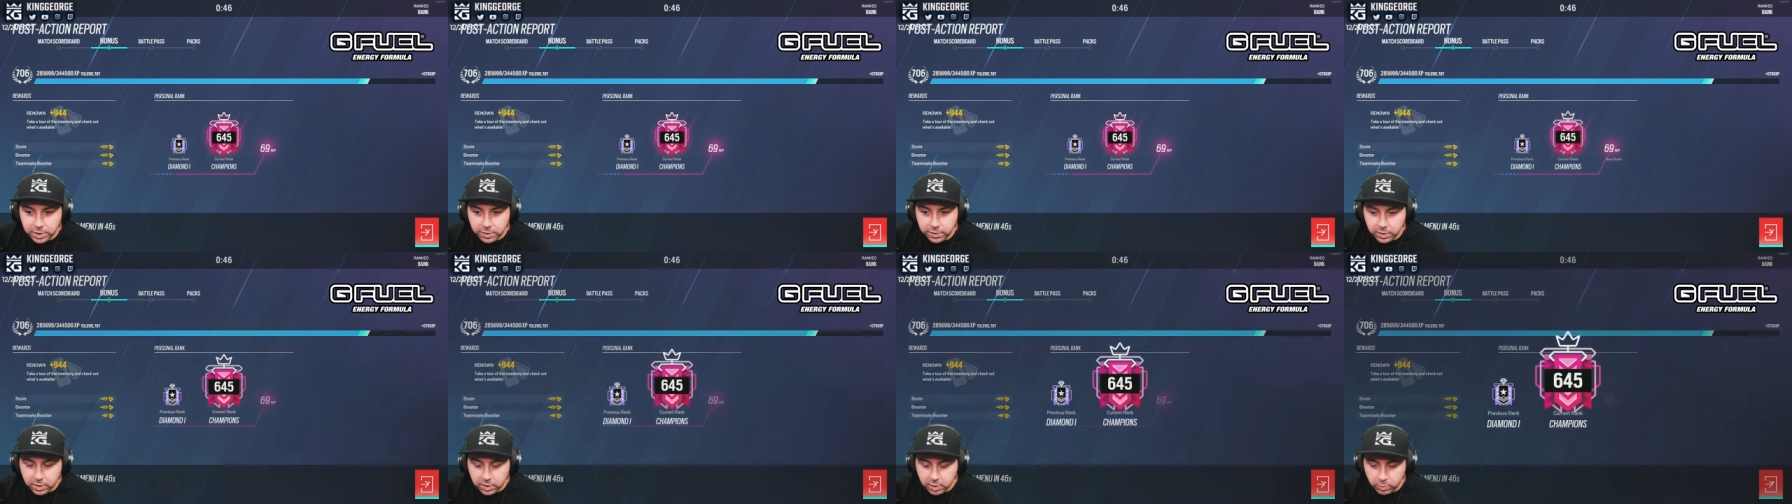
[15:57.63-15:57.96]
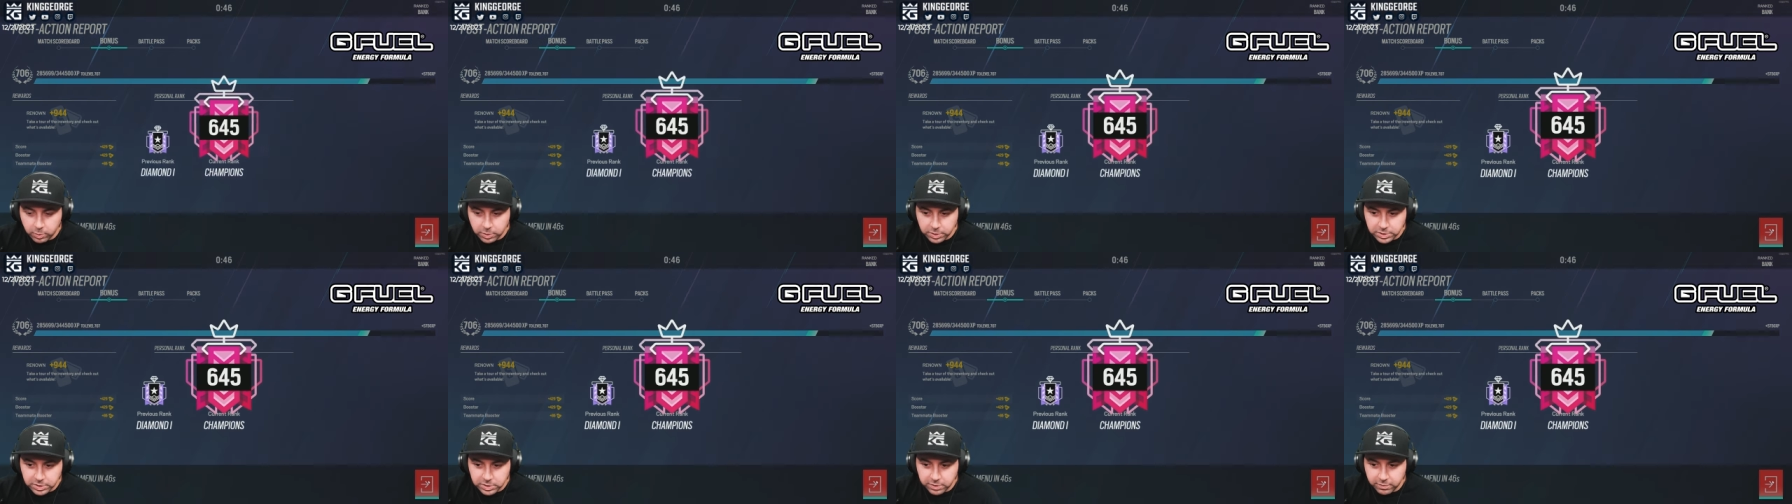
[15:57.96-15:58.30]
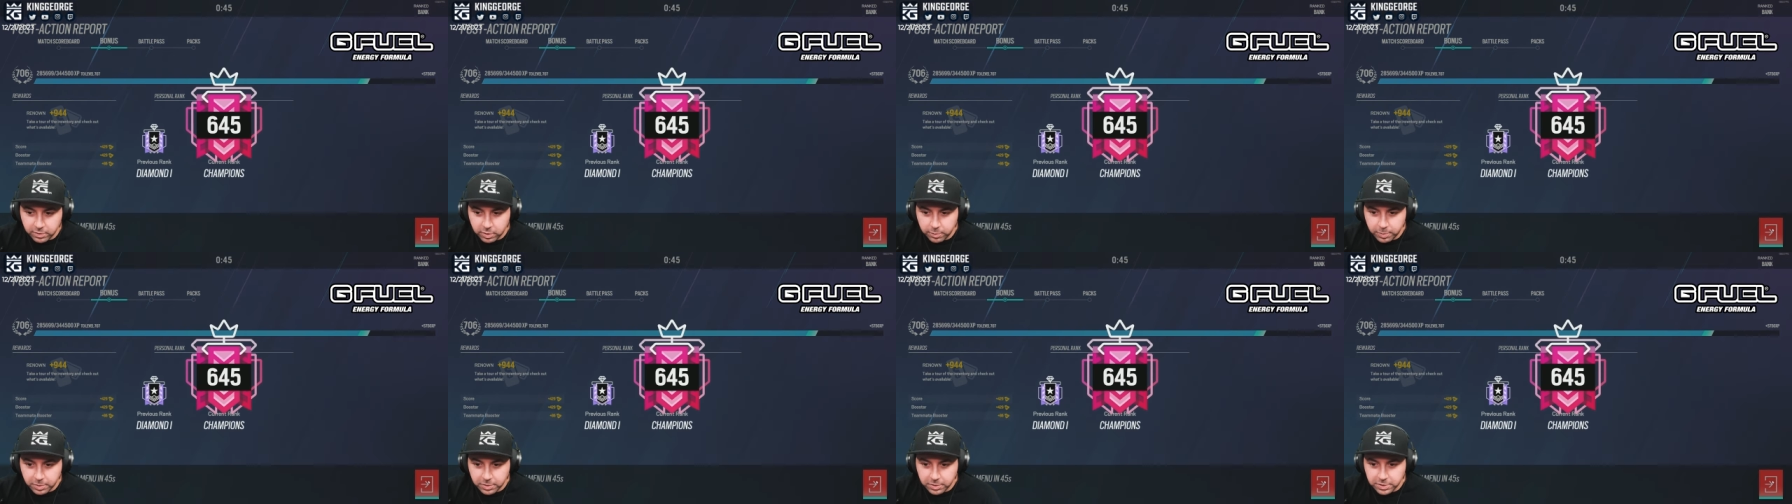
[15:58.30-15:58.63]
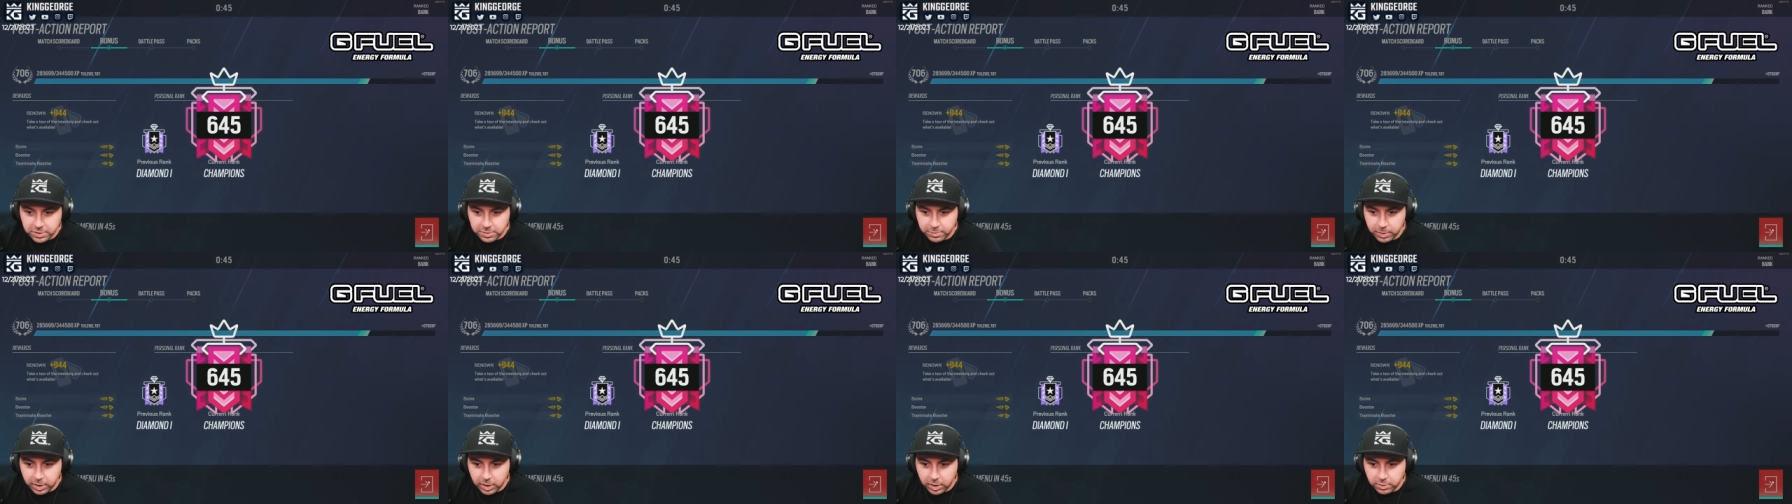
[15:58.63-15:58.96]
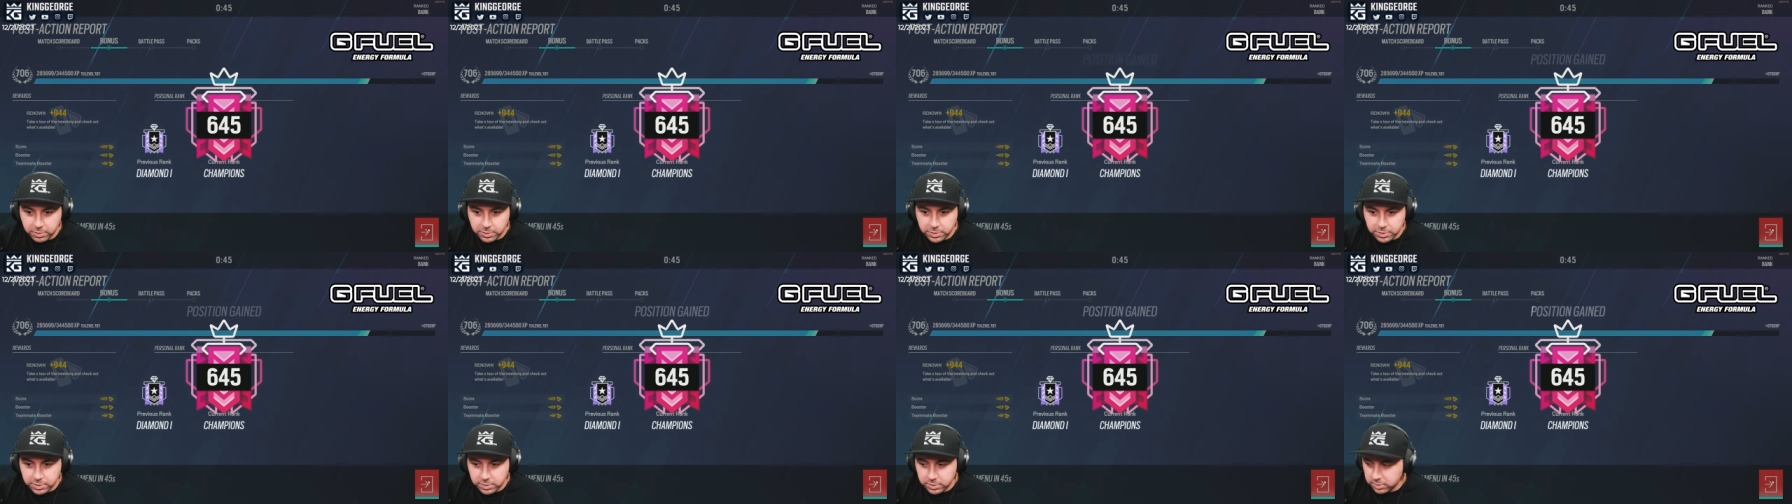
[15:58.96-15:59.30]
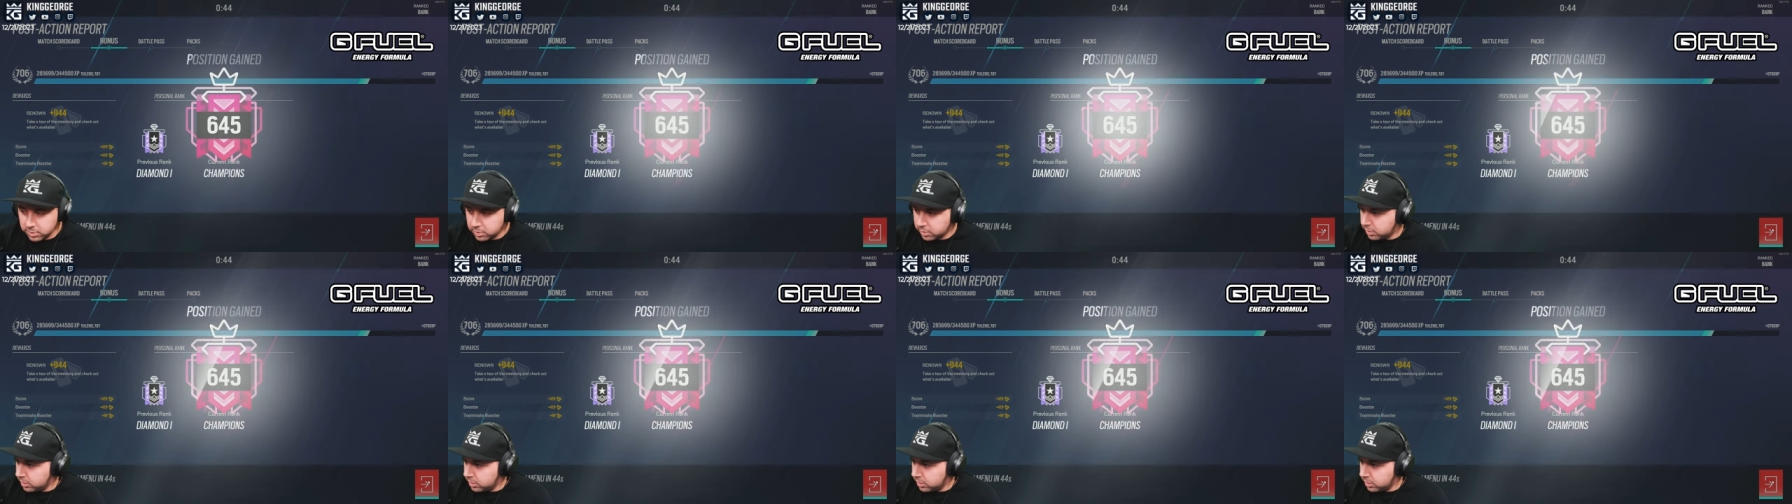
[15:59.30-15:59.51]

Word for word: I think it was, developing this mouse.